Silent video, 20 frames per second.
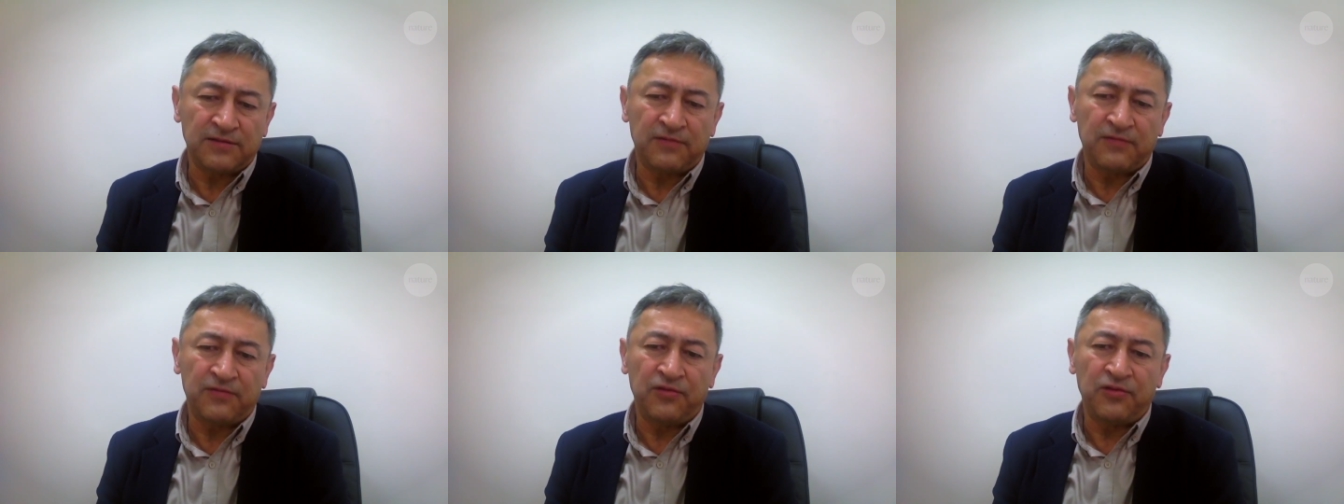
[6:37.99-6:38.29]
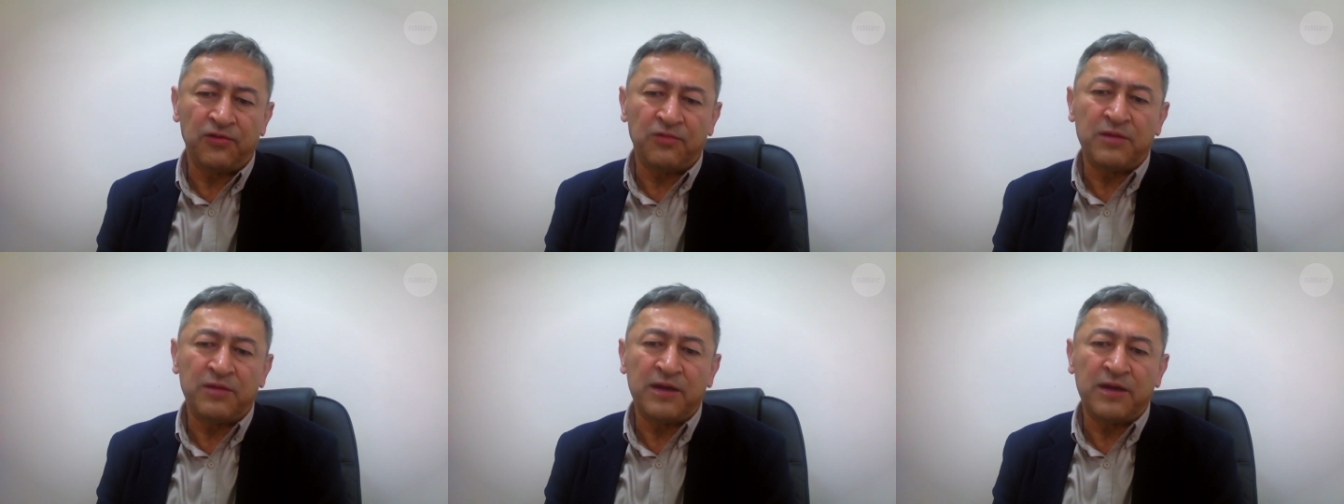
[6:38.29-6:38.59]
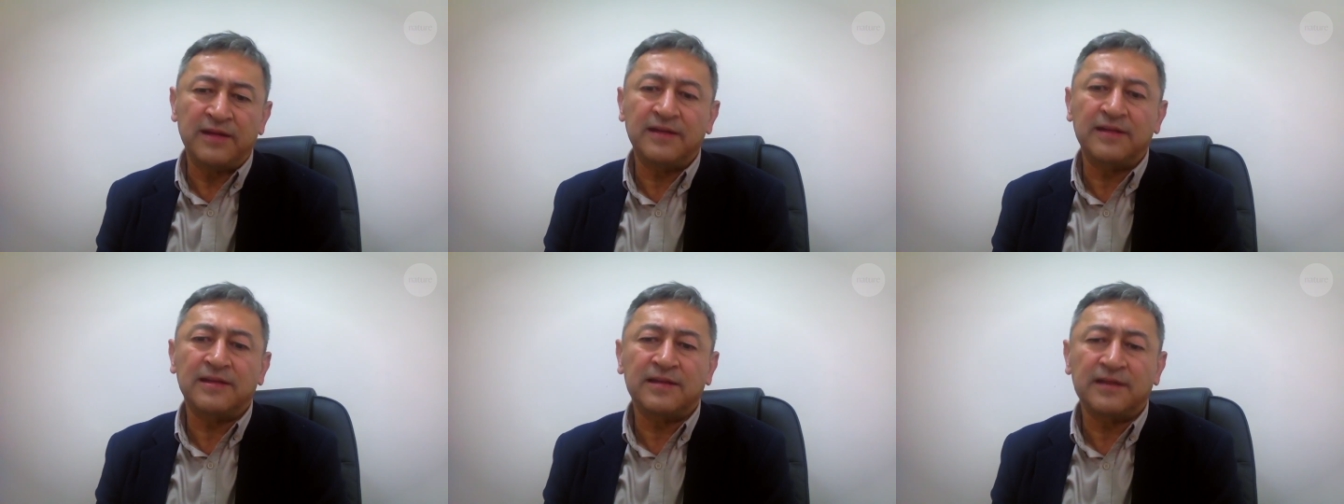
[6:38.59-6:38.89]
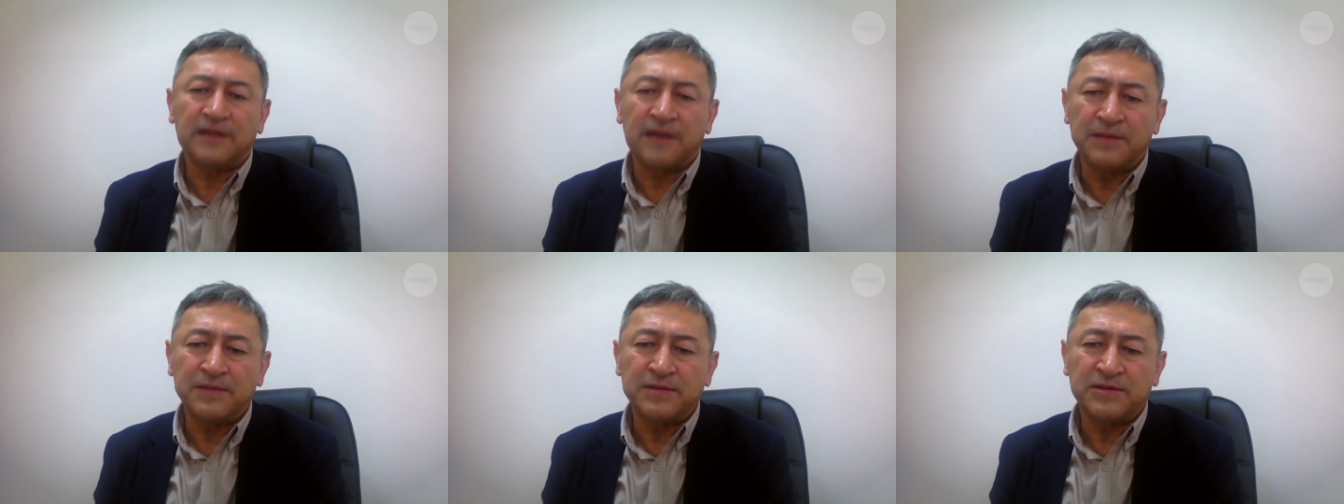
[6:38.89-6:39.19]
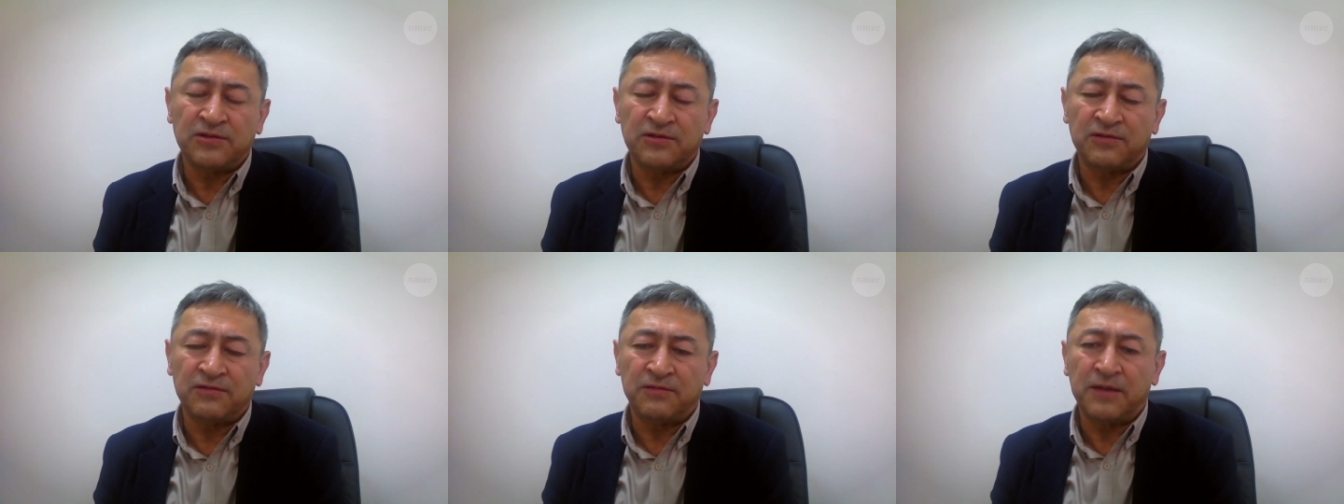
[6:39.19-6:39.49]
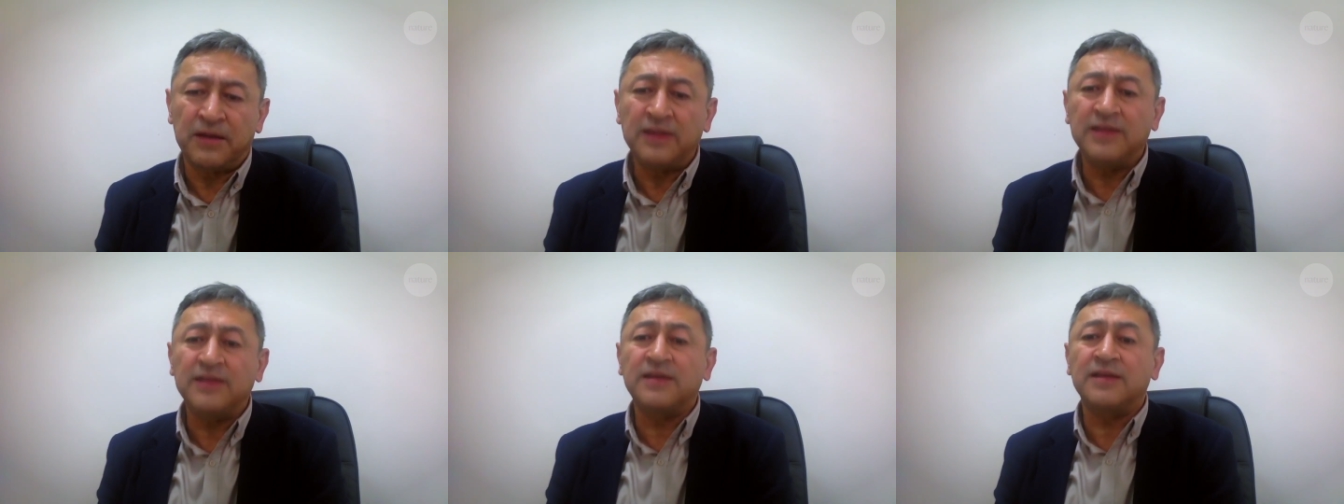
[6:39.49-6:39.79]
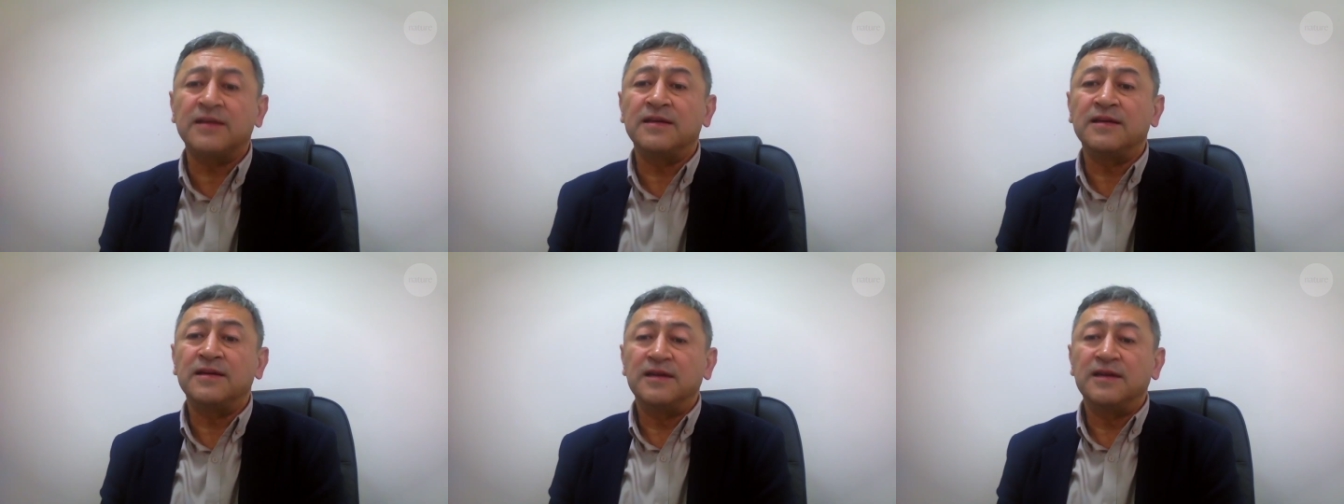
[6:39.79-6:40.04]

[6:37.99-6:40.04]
of nomadic tribes, nomadic